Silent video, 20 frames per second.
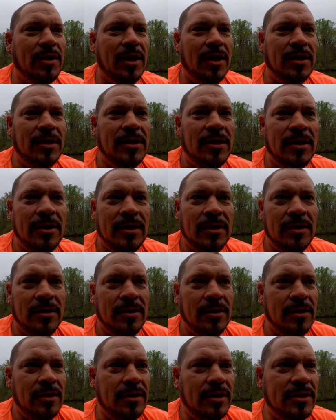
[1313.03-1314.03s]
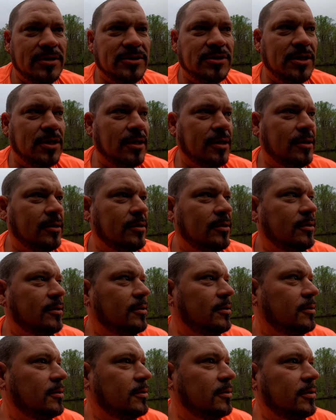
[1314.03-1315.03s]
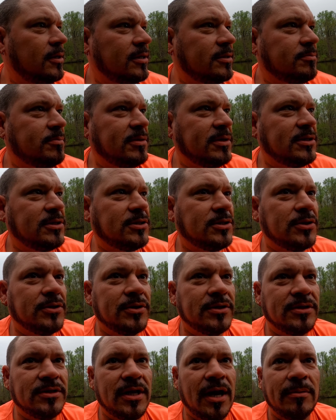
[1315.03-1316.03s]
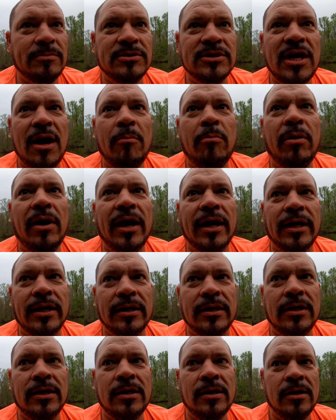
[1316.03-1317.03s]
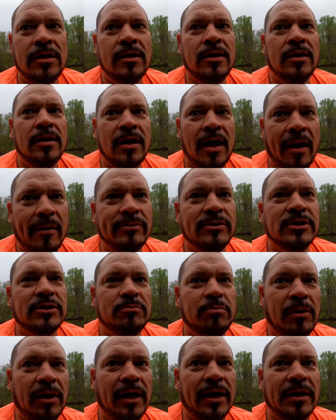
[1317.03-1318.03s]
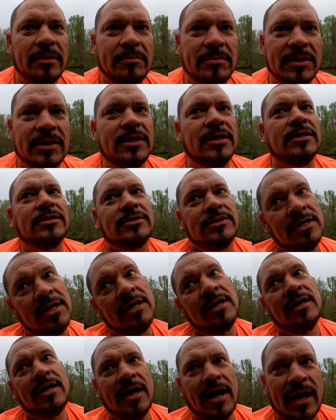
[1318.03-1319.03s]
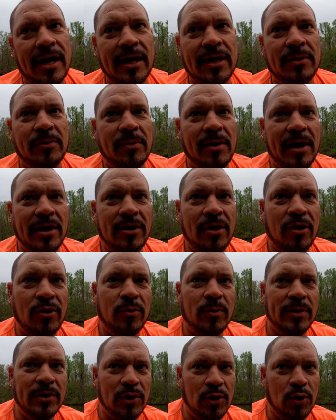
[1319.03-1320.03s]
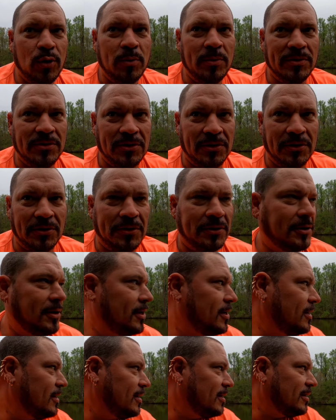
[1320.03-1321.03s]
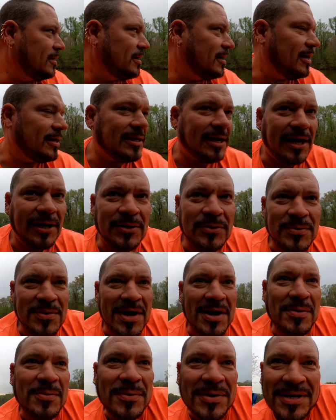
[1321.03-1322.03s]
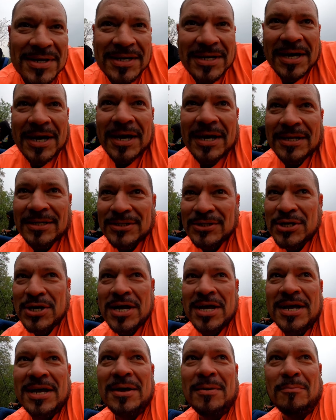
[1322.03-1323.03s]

Okay, let's uh, let's be serious now. I'm stop playing. I'm just playing because I got to ride all the way home with her and I do not want to catch